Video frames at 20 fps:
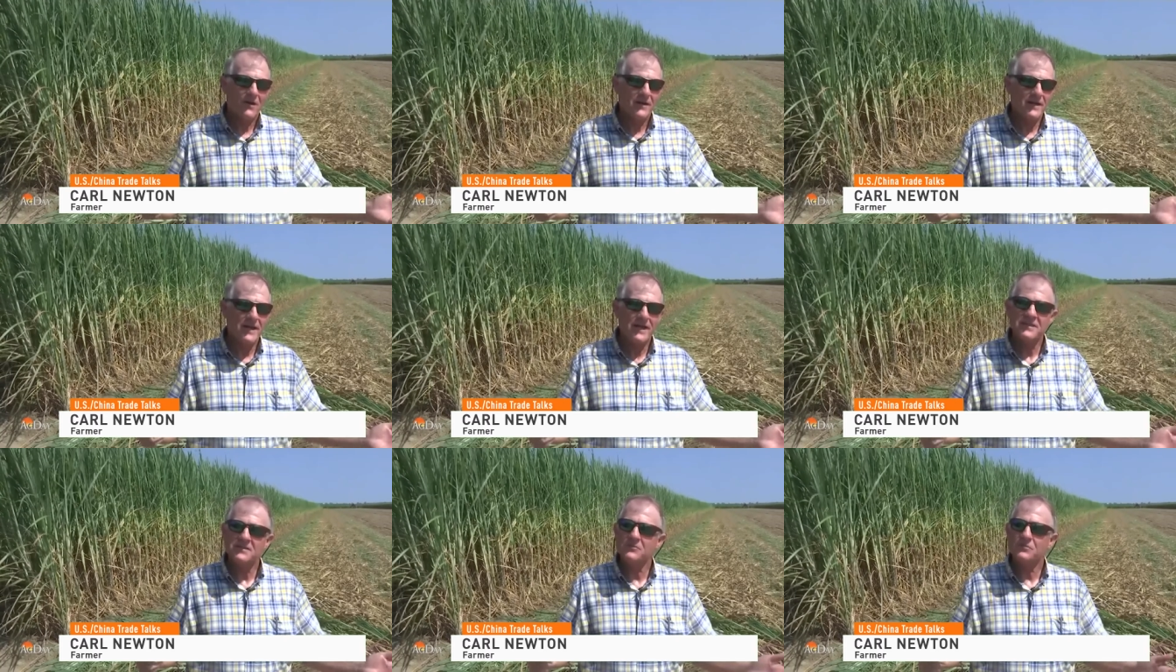
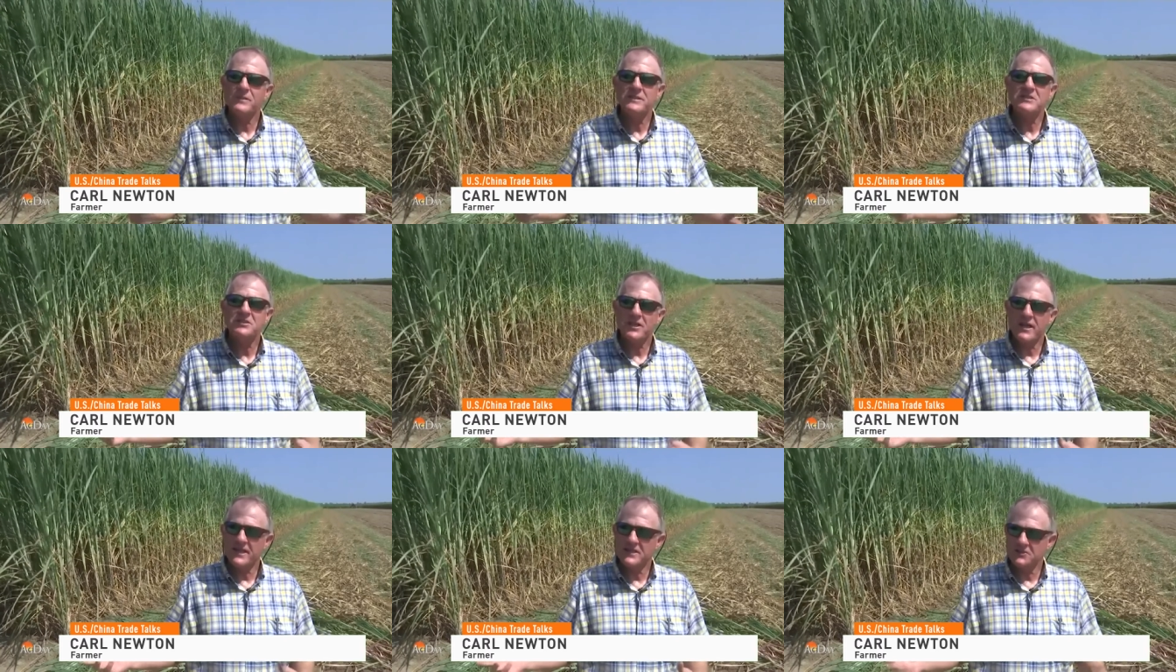yes,
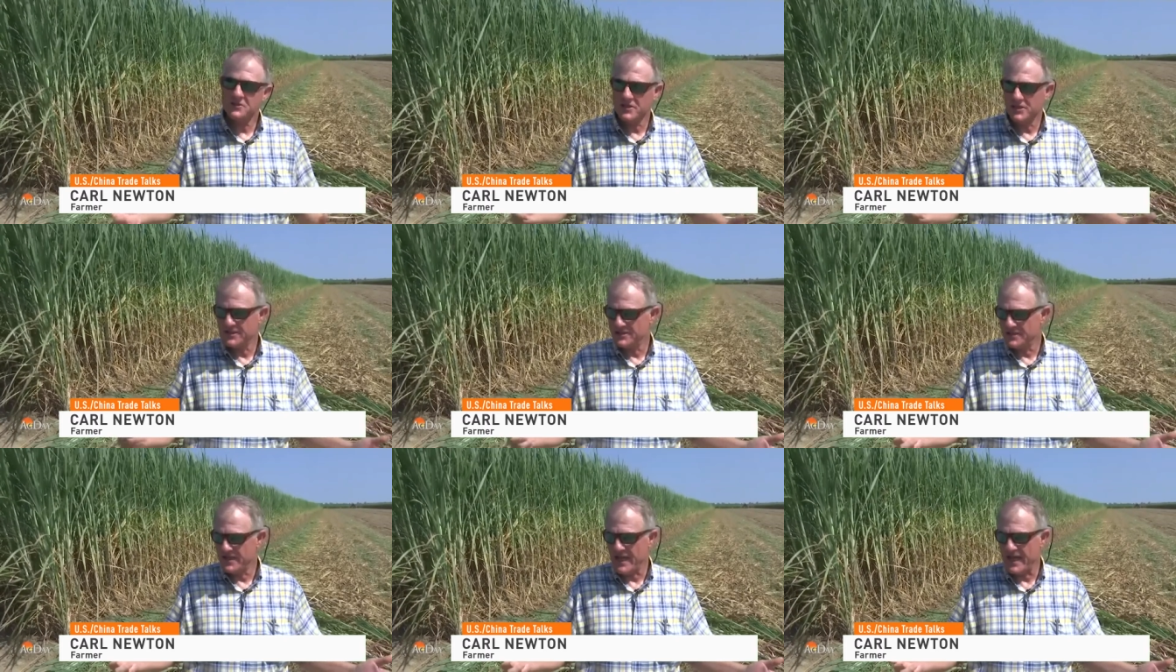we change
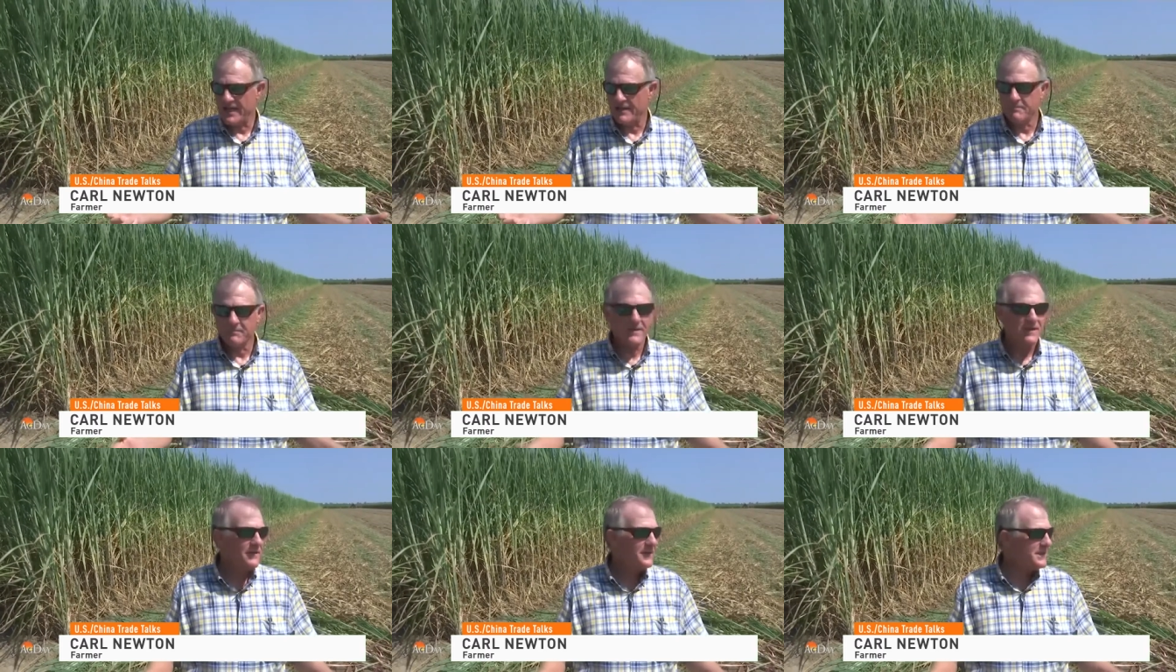and
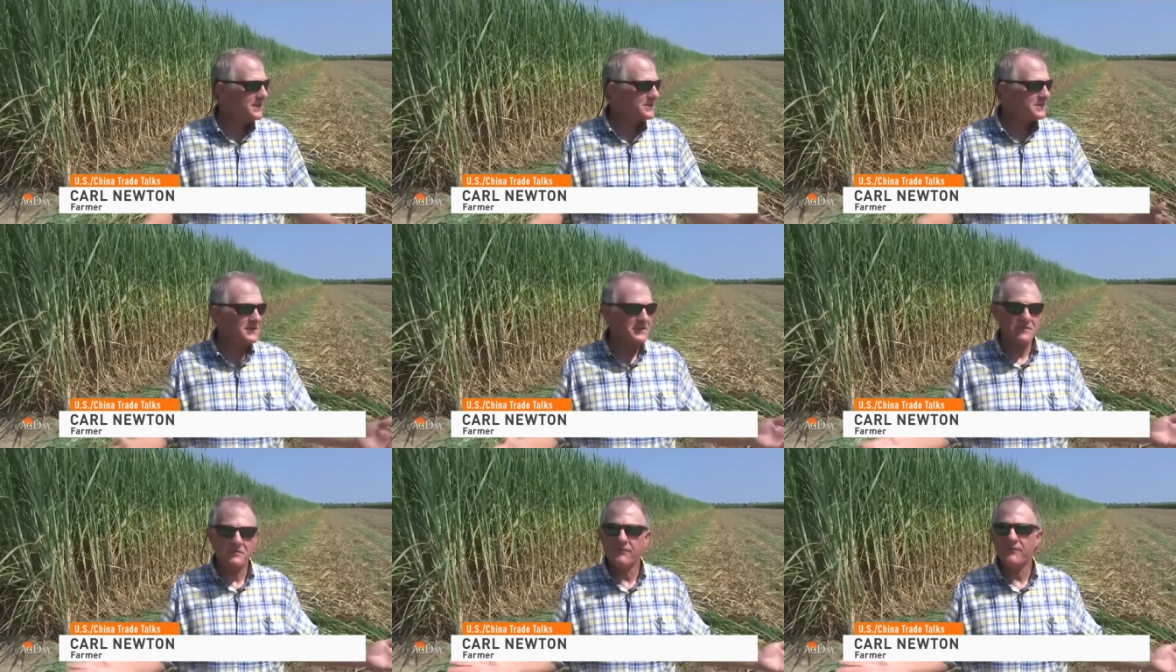adapt.
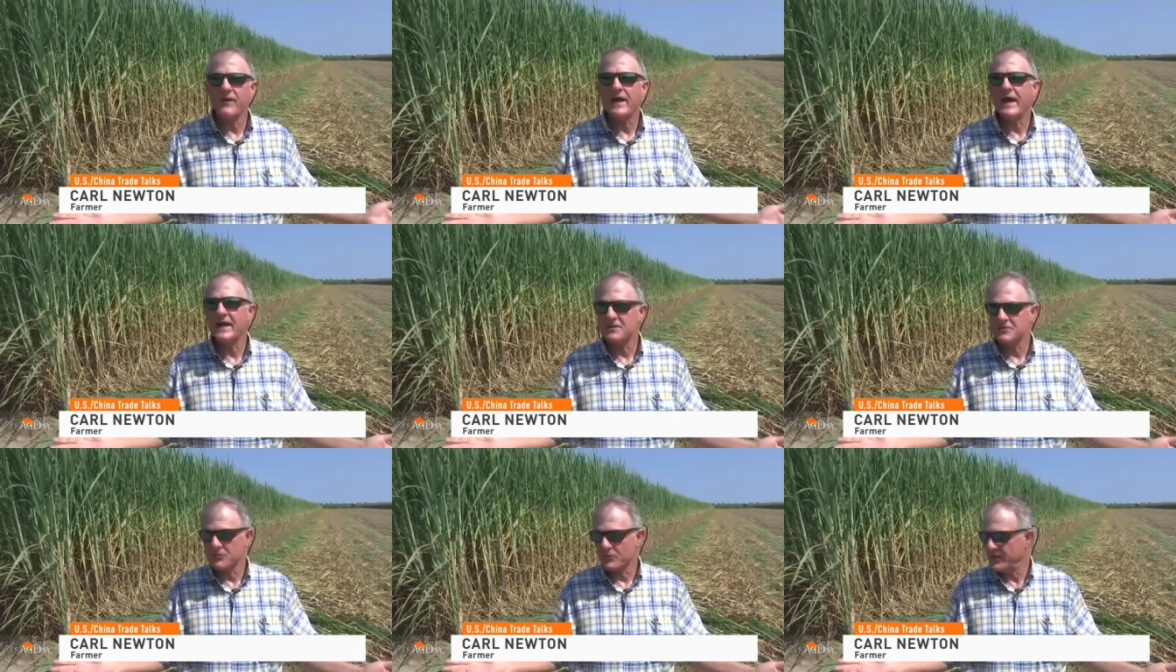This is a
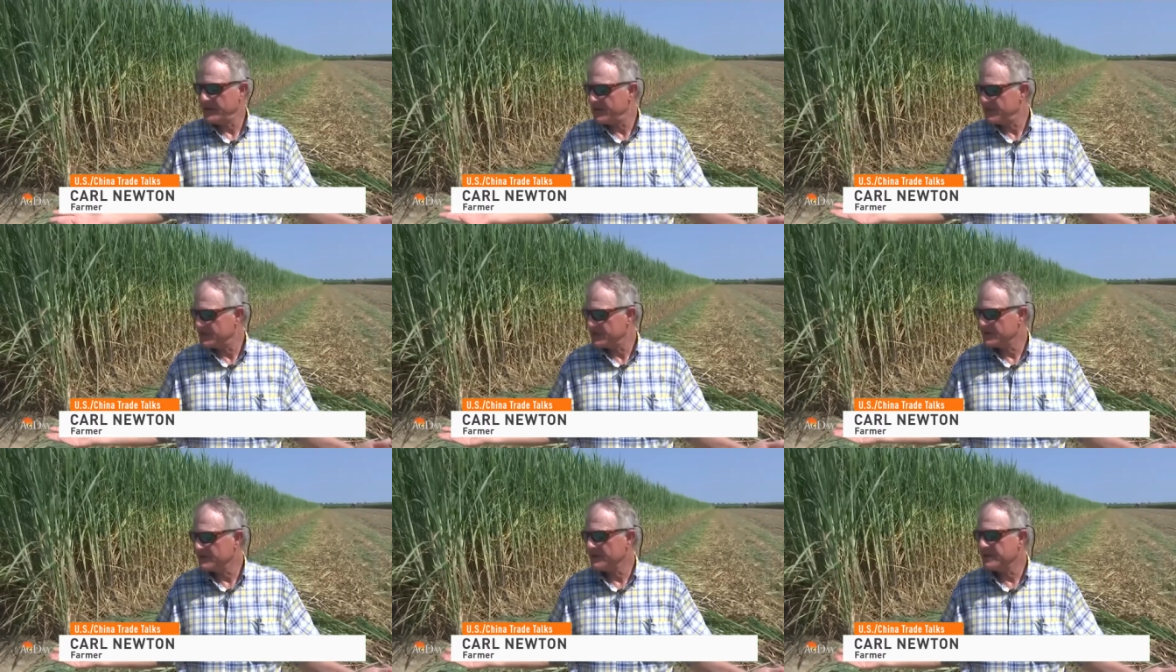factory,
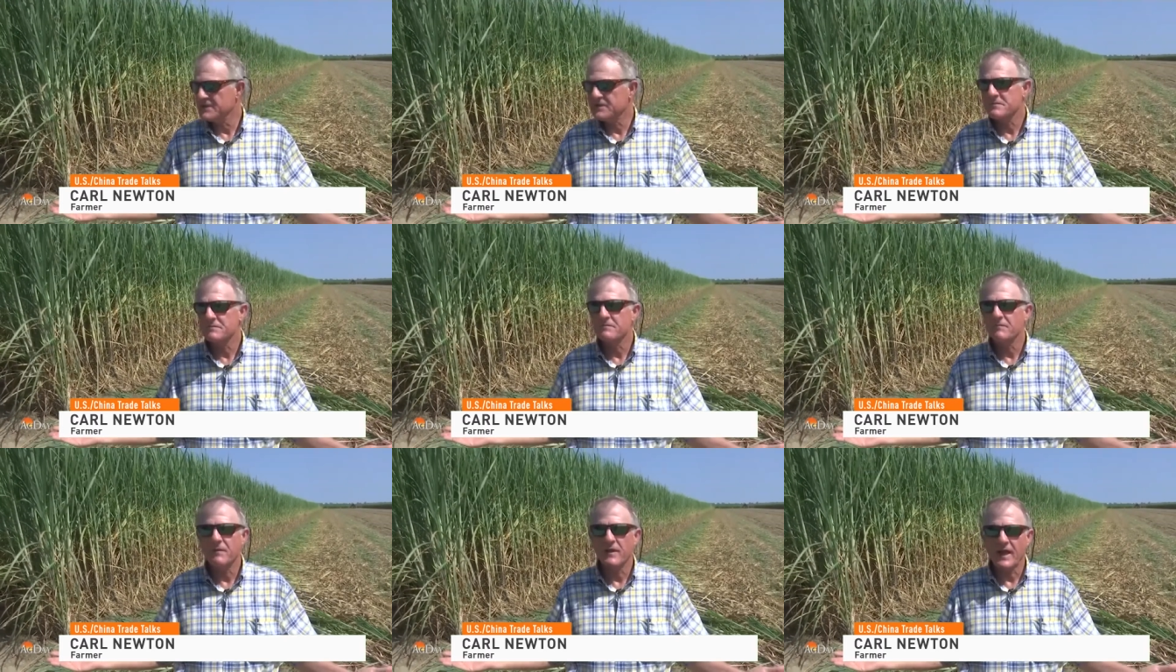this
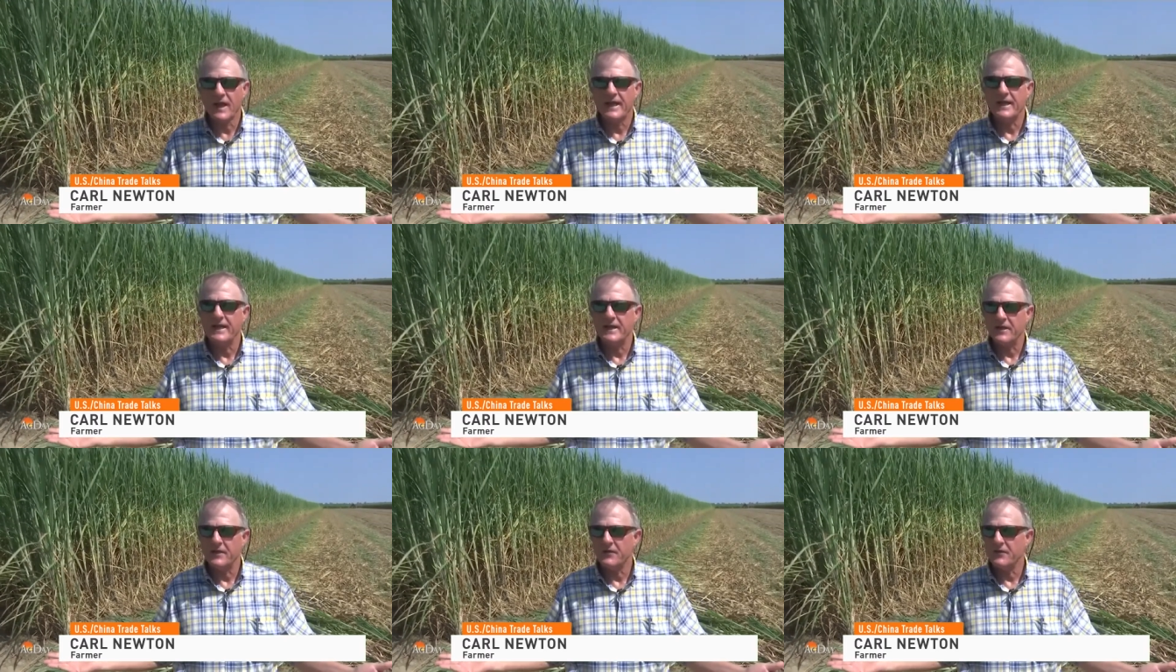
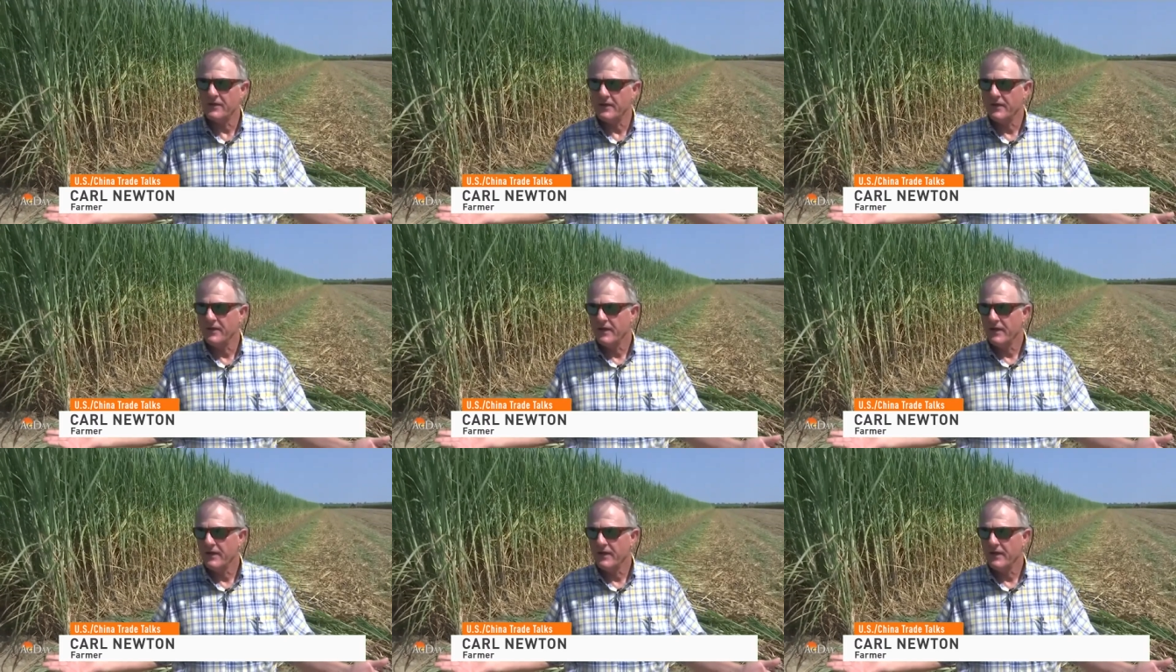land.